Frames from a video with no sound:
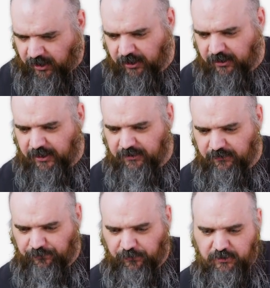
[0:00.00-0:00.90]
Uh,
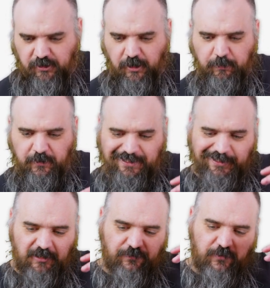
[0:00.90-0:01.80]
and first tarp,
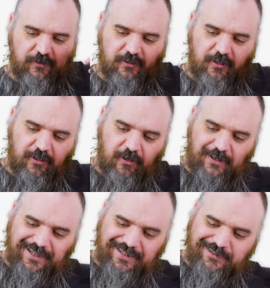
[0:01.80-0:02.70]
uh, first uh,
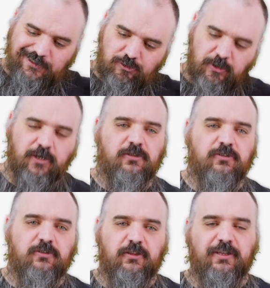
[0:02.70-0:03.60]
target is
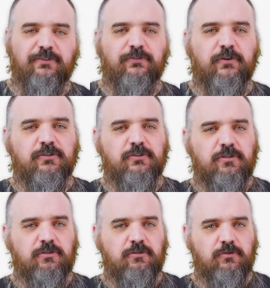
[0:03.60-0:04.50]
triggers, or the
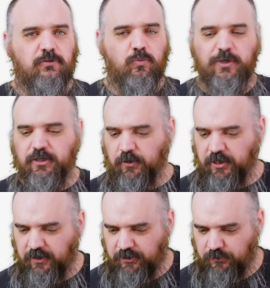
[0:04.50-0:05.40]
first window
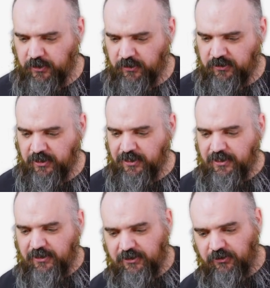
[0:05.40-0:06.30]
here is triggers.
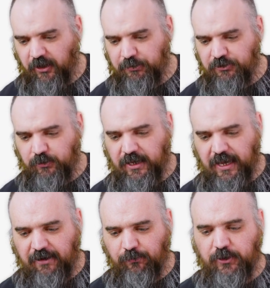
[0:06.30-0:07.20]
These are the options we
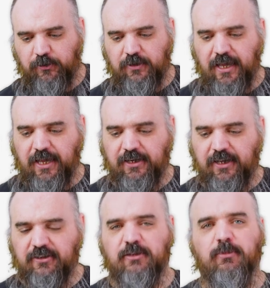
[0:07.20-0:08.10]
have where you can
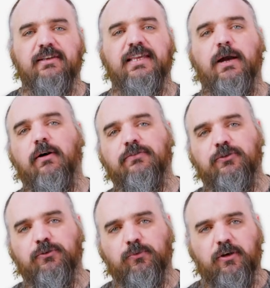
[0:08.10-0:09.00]
customize how
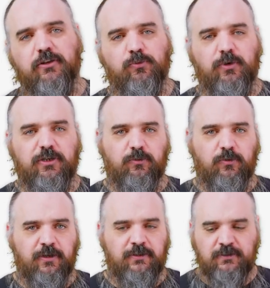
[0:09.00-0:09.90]
often it runs, when it
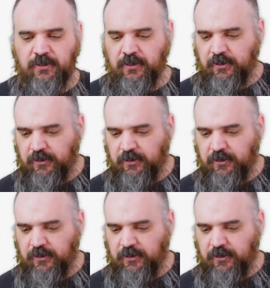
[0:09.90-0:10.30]
runs.